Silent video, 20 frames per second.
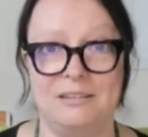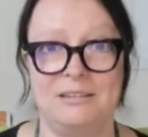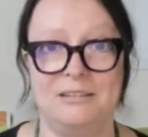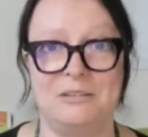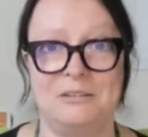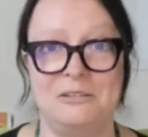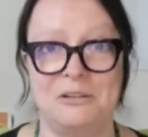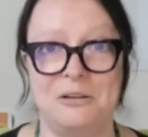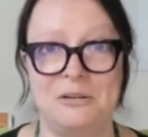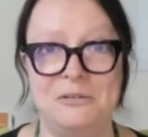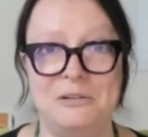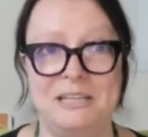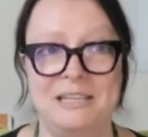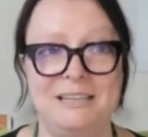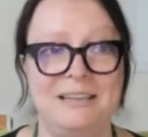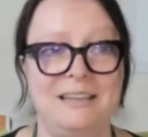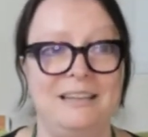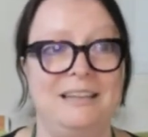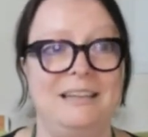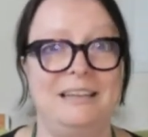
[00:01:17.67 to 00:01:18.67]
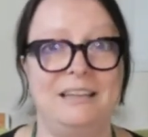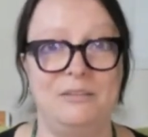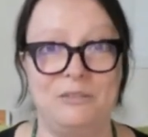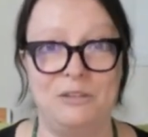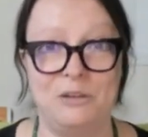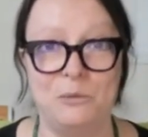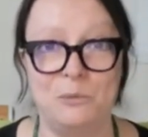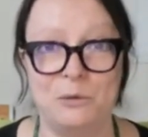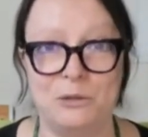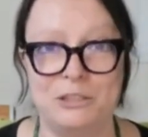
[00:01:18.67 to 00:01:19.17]
So Tony, if
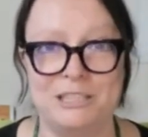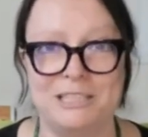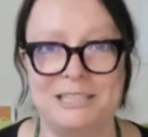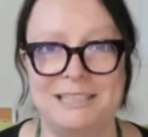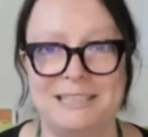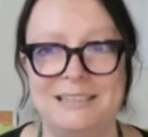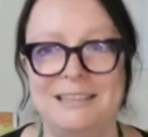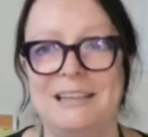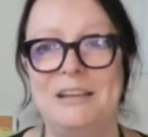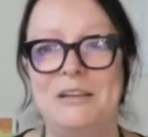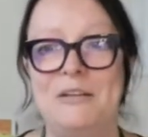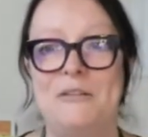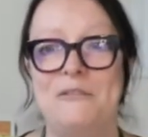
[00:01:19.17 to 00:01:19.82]
you're watching,